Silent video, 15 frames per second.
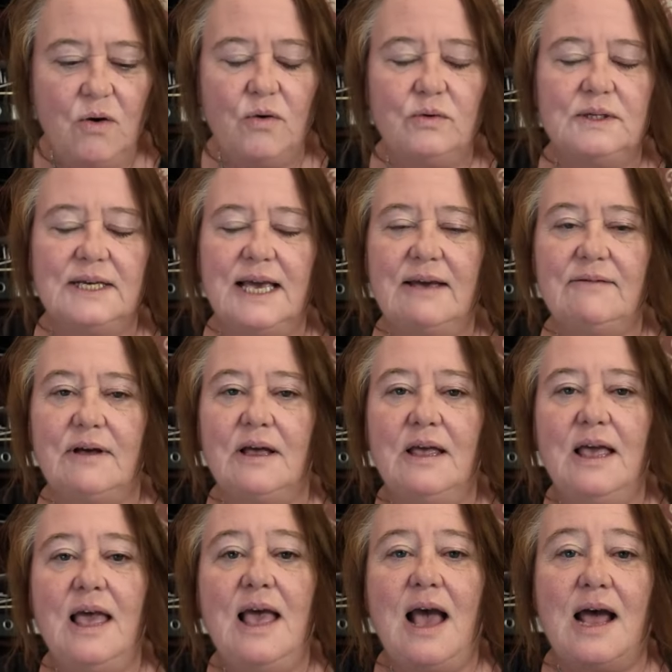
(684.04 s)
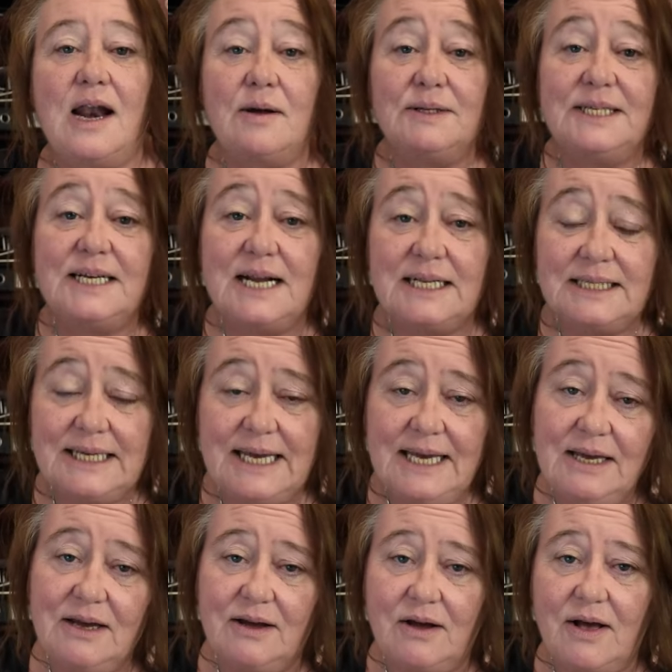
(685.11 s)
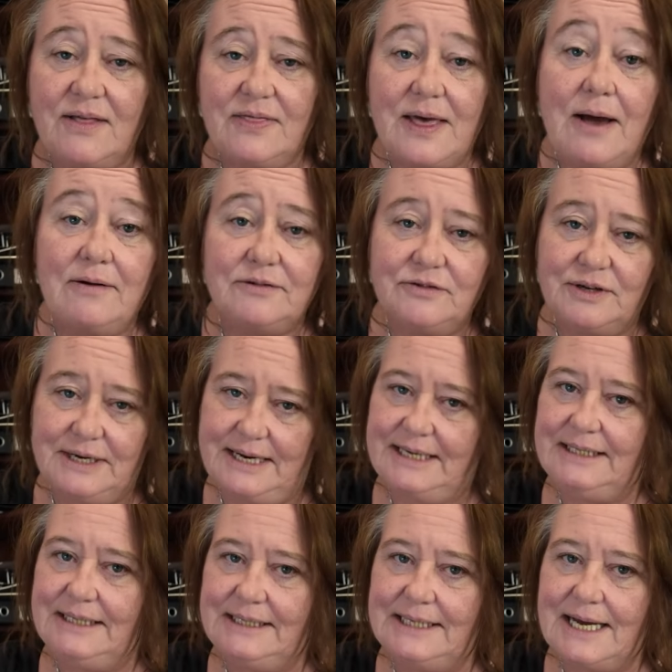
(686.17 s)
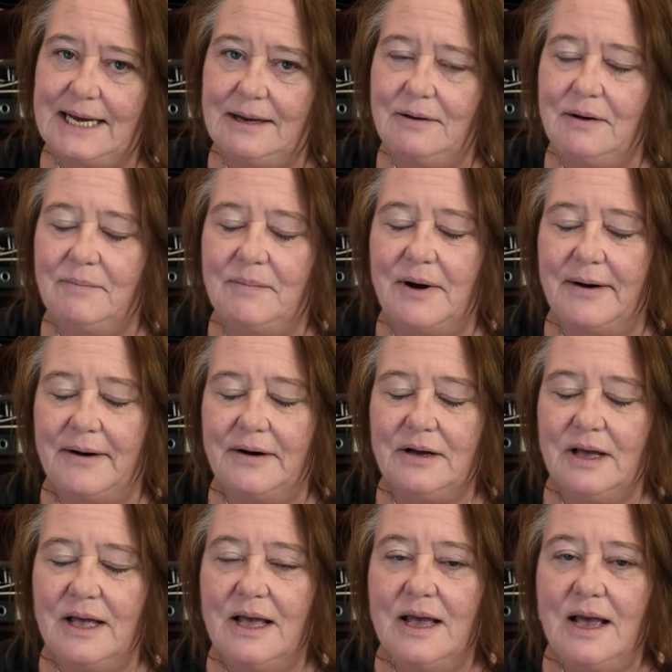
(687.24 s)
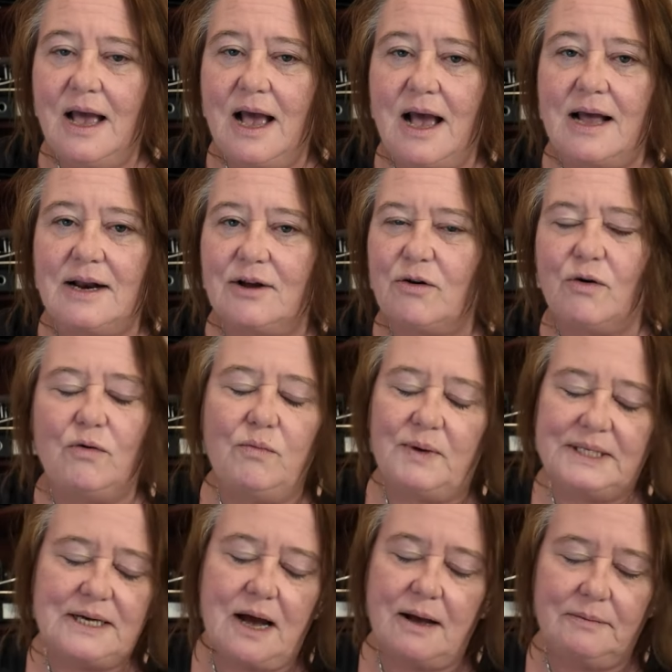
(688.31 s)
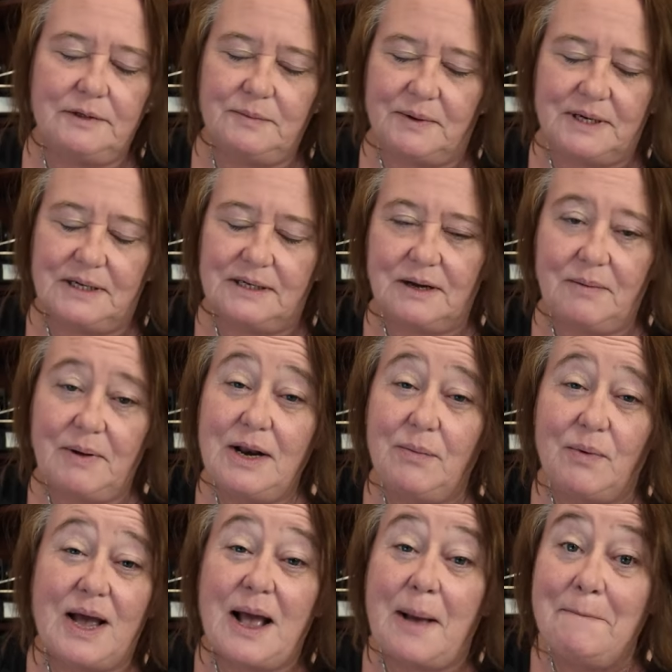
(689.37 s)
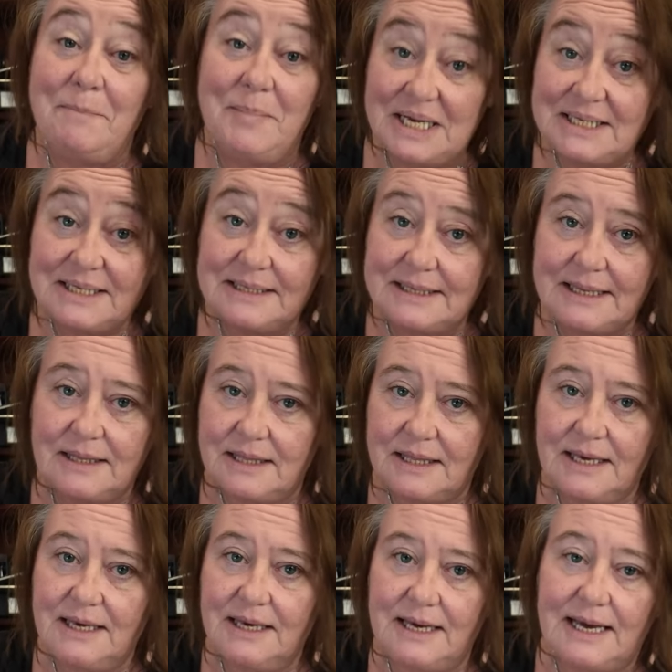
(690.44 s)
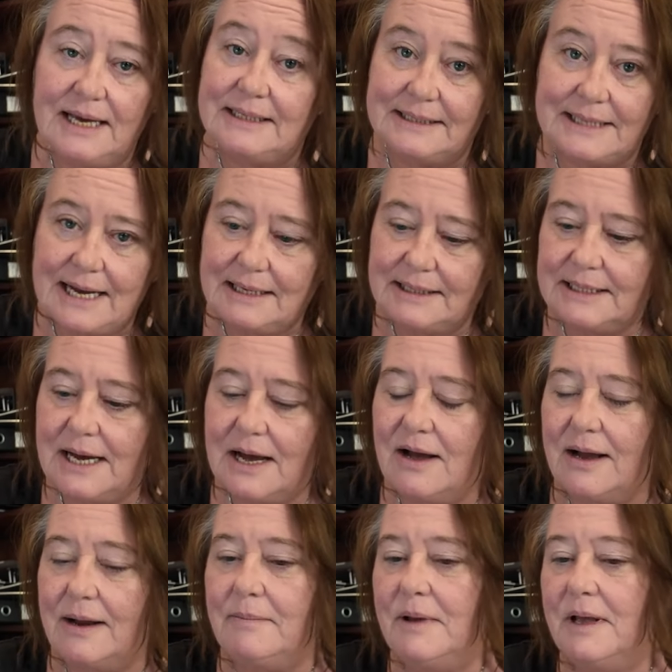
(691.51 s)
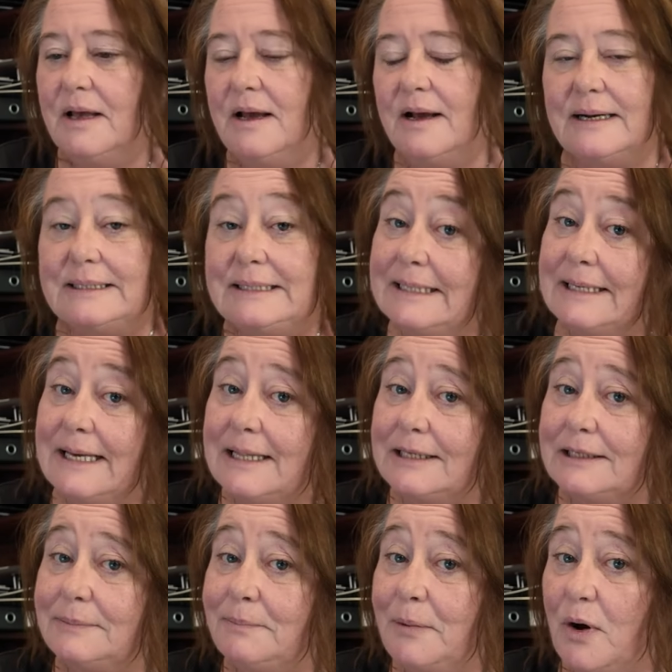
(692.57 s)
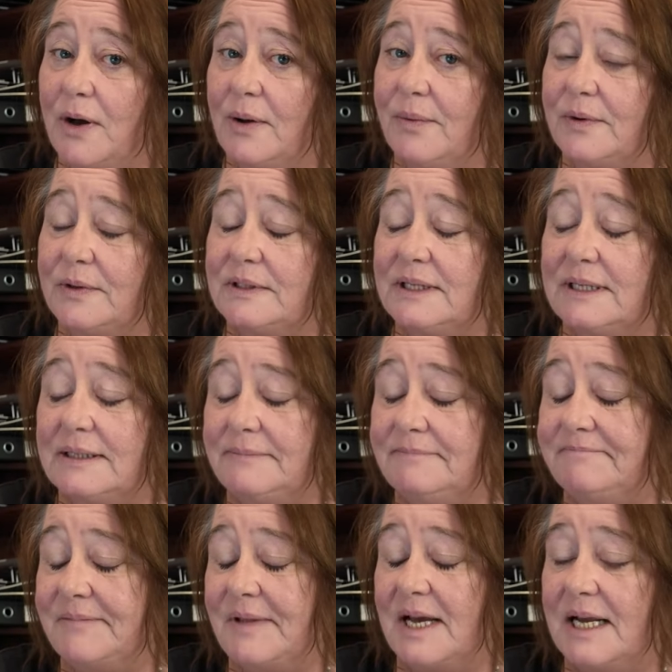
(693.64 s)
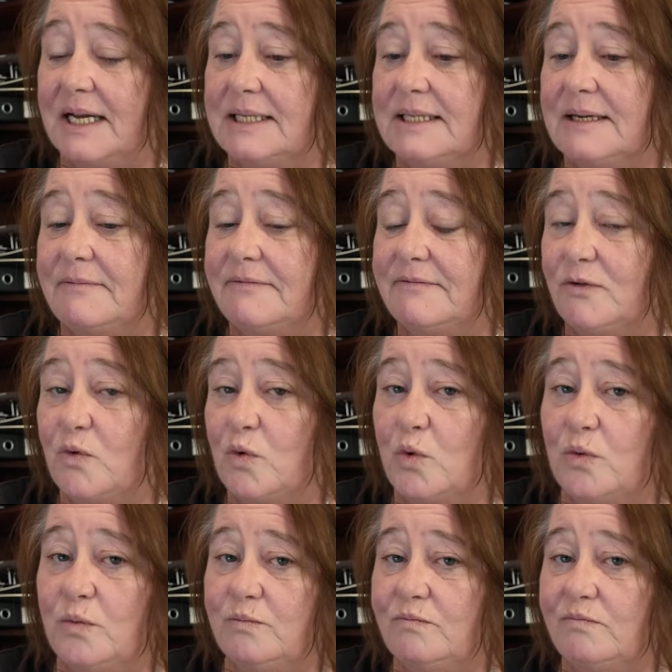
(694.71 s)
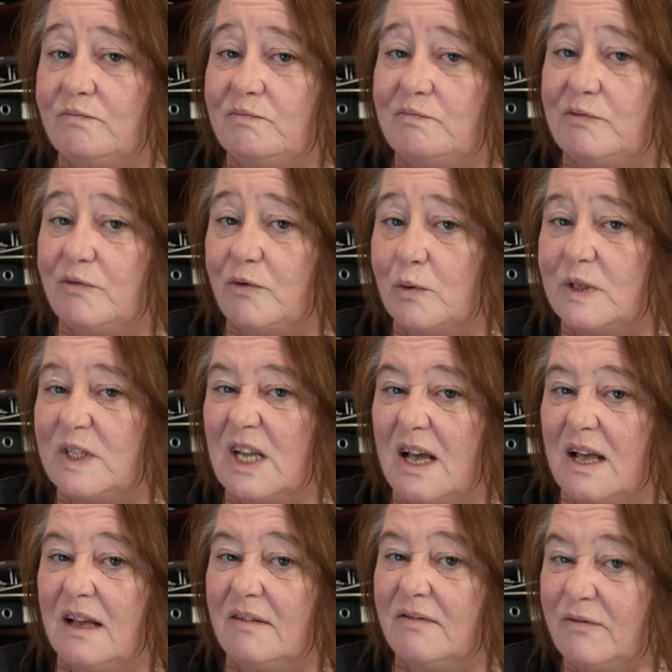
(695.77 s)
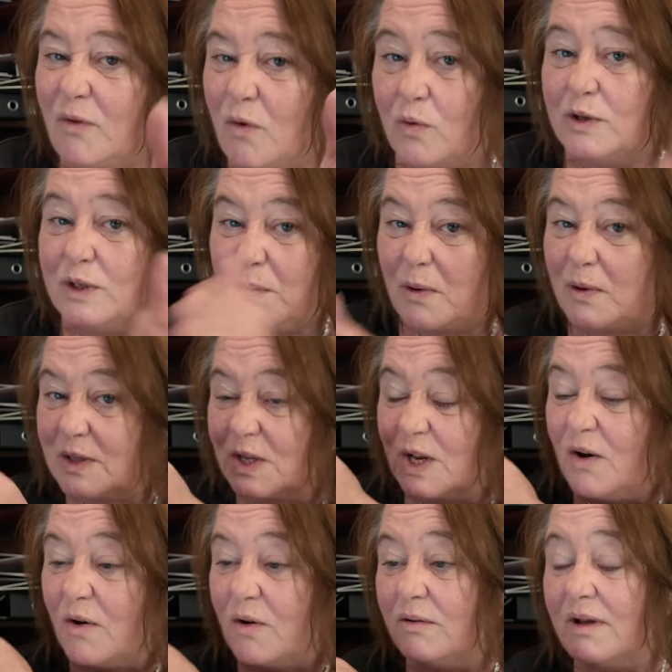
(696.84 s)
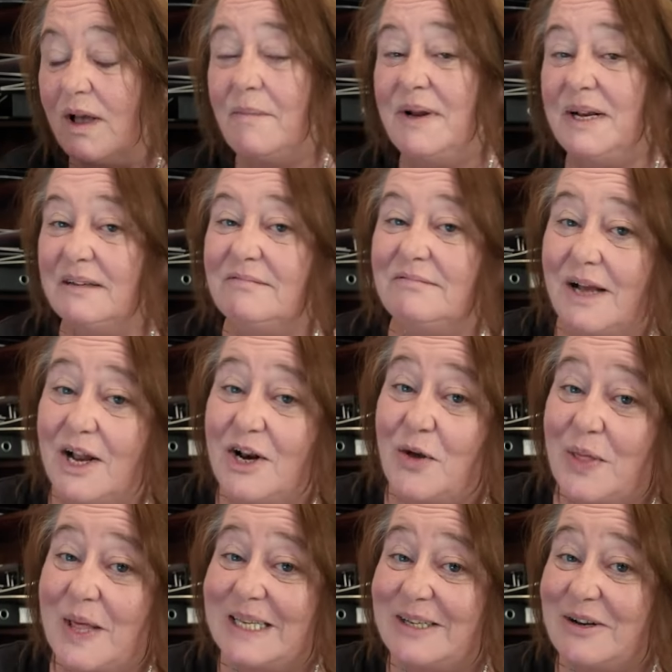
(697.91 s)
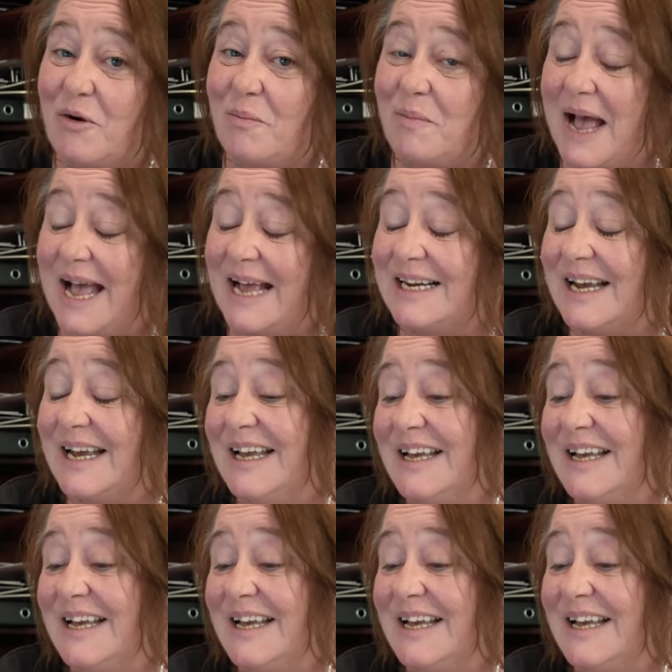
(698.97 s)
altogether. And I was in Antigua at the 180-day mark, and I got all my times muddled up. Anyway, I missed the exact time, and I didn't get the spot I wanted. I ended up four spots along. I mean, I know that's not bad.